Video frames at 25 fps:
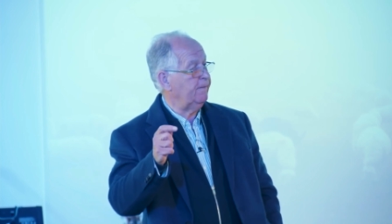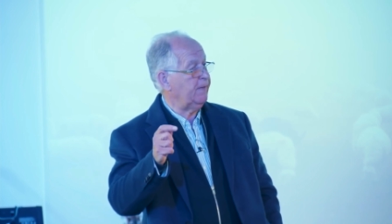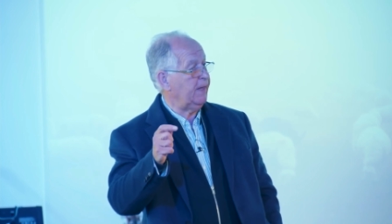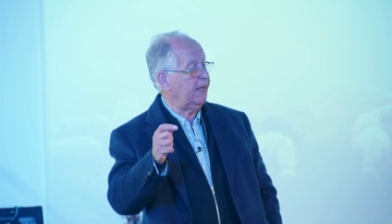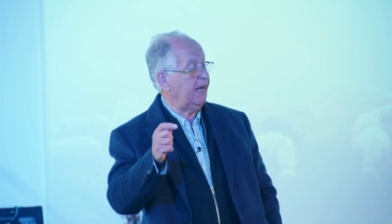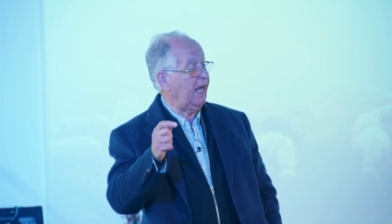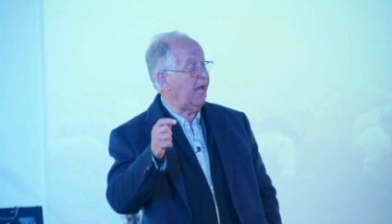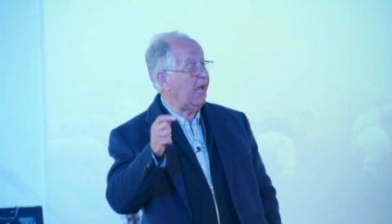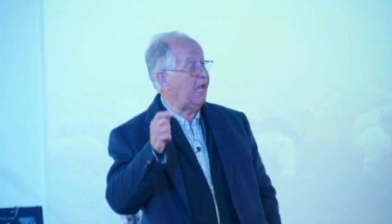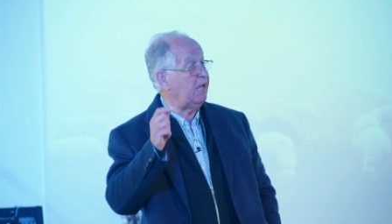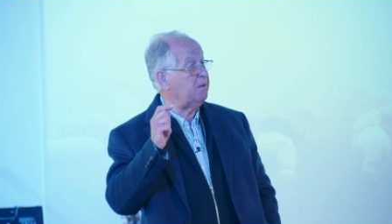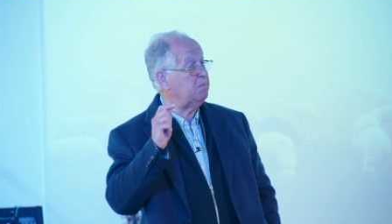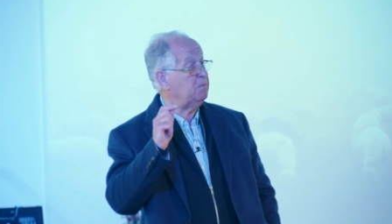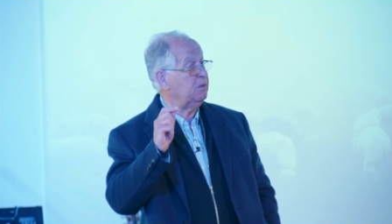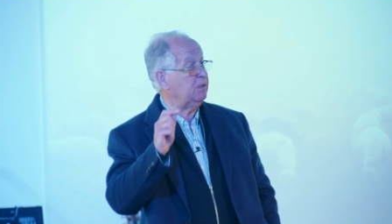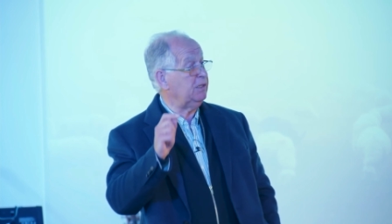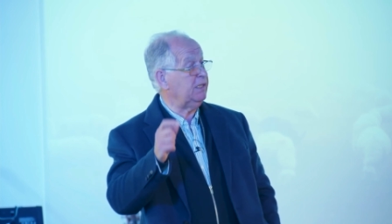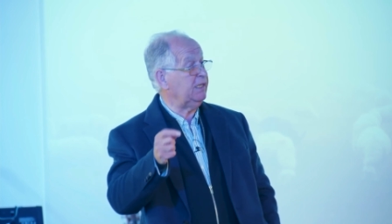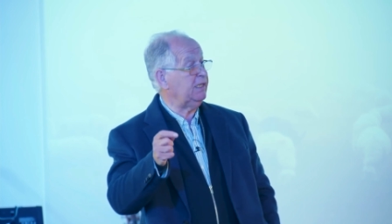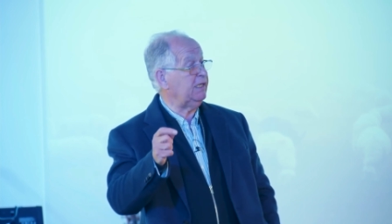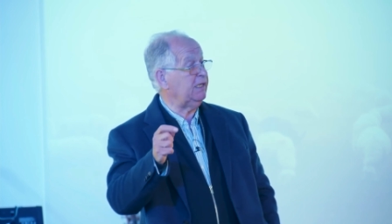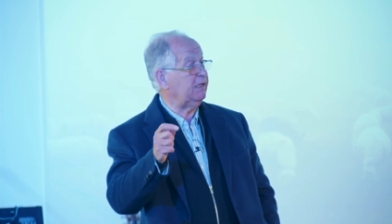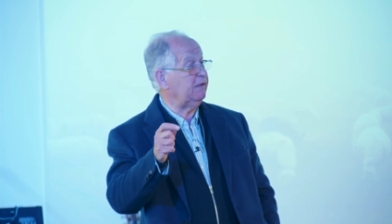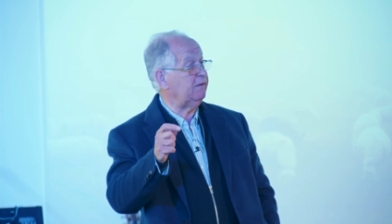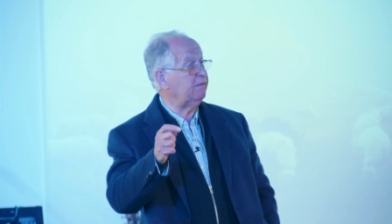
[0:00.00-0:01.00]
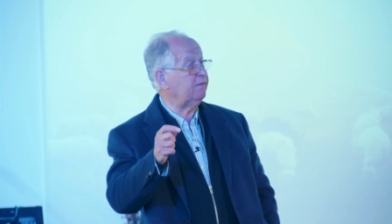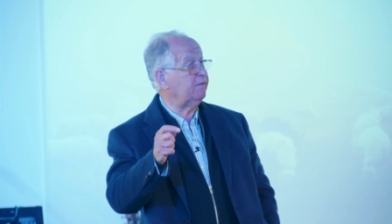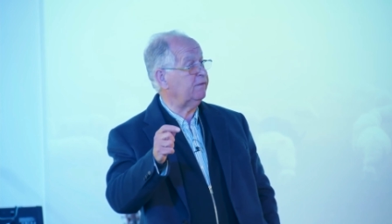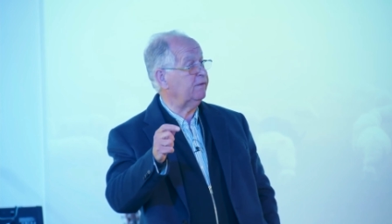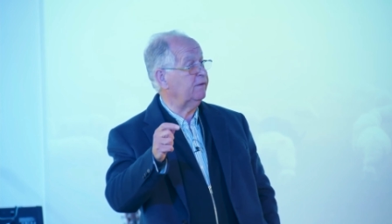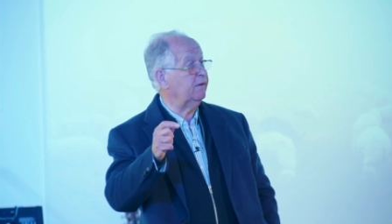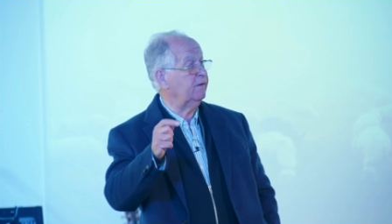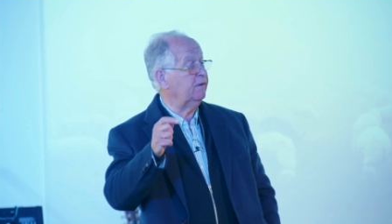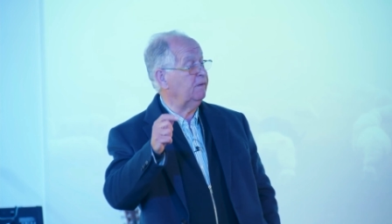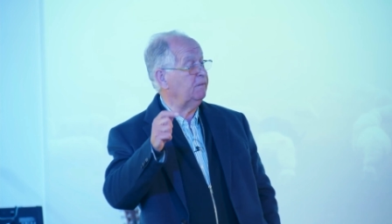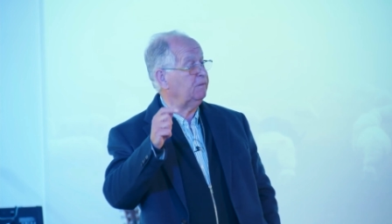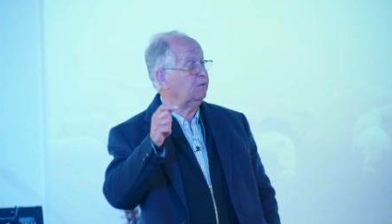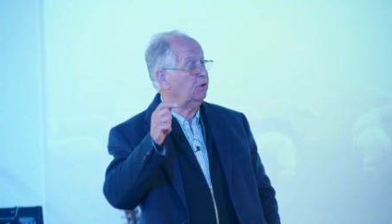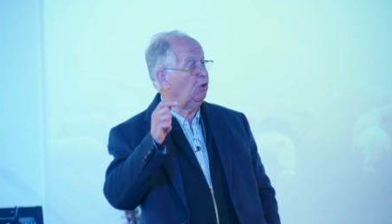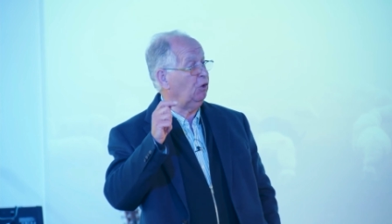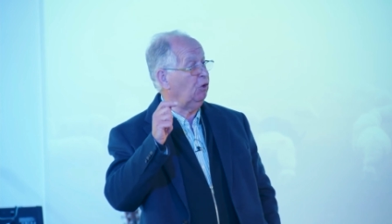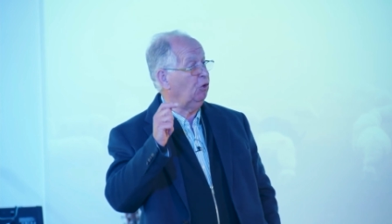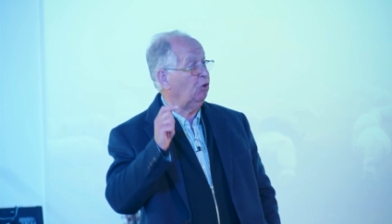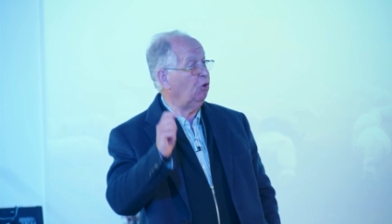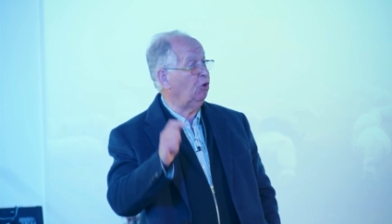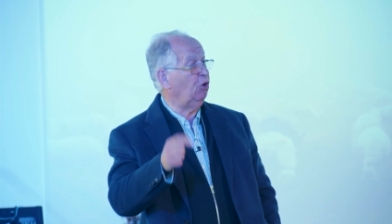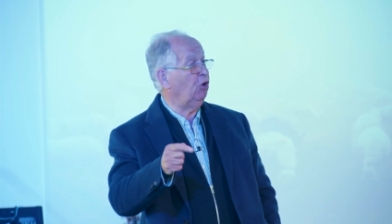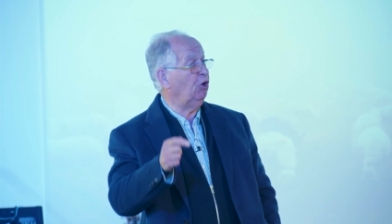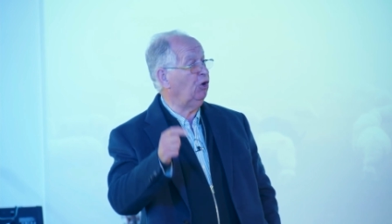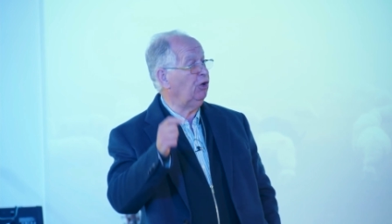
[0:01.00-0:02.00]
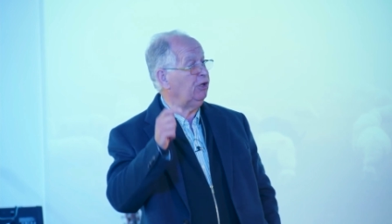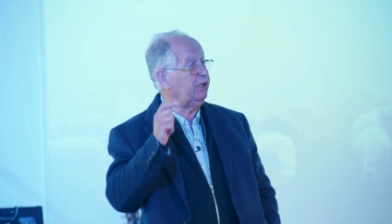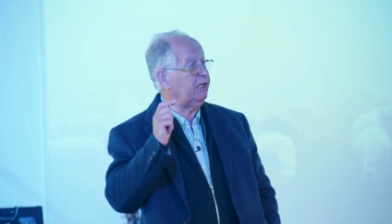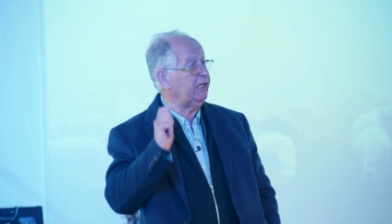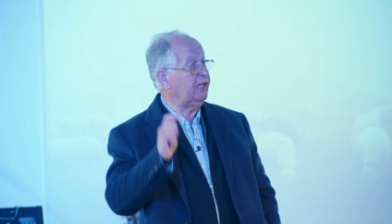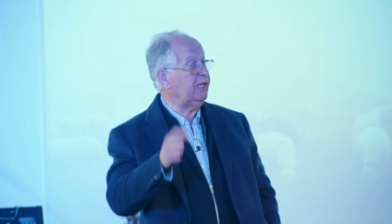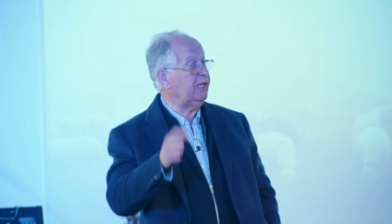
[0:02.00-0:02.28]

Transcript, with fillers: That I believe the Lord